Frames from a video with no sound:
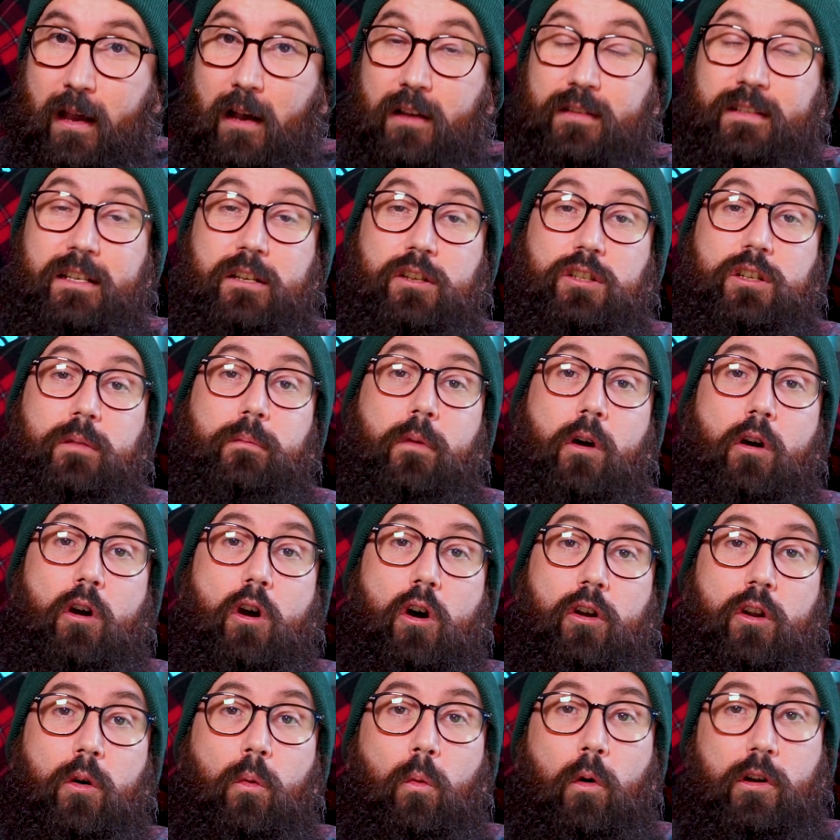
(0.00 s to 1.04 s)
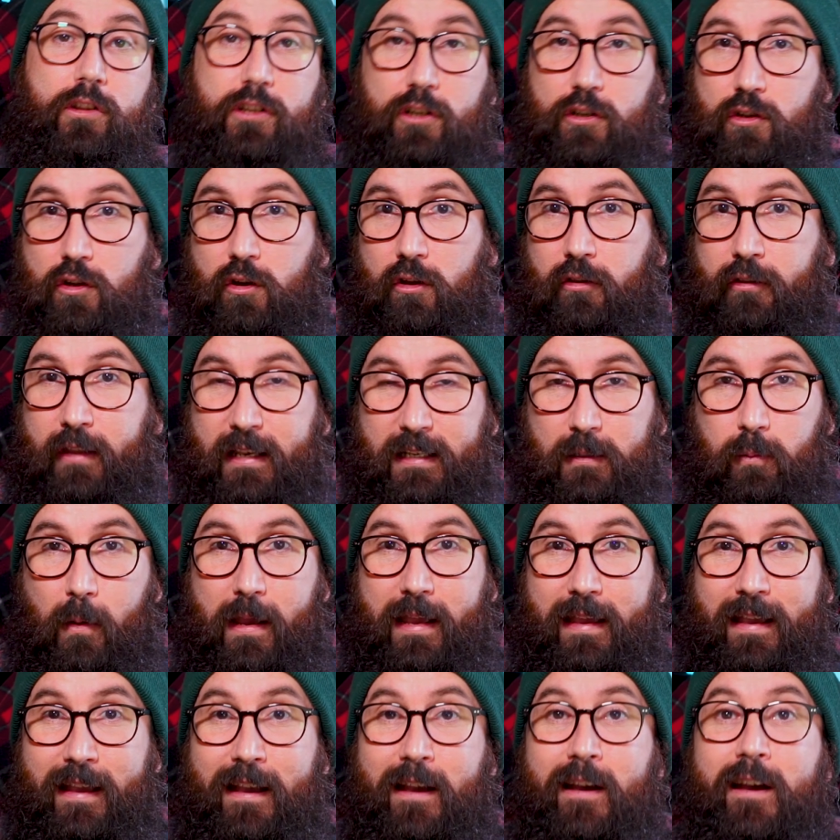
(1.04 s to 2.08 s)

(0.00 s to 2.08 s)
I'll see you tomorrow on a What's New This Week,